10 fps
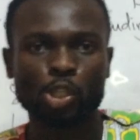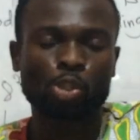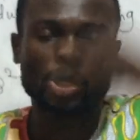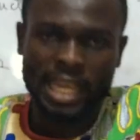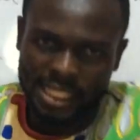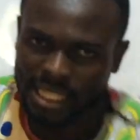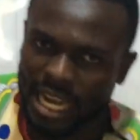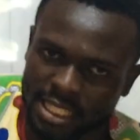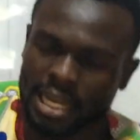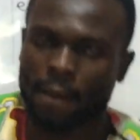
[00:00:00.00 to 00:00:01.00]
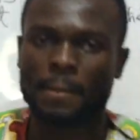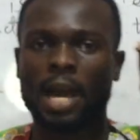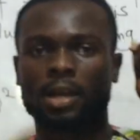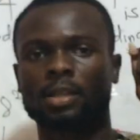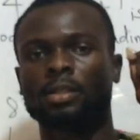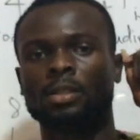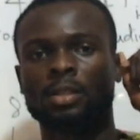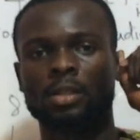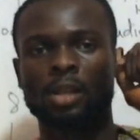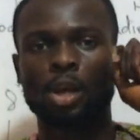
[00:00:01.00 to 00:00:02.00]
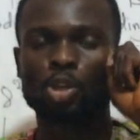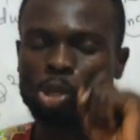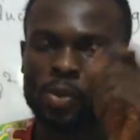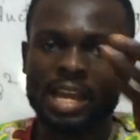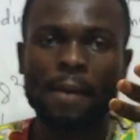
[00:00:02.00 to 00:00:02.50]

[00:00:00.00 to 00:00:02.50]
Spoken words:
you should get that number. So we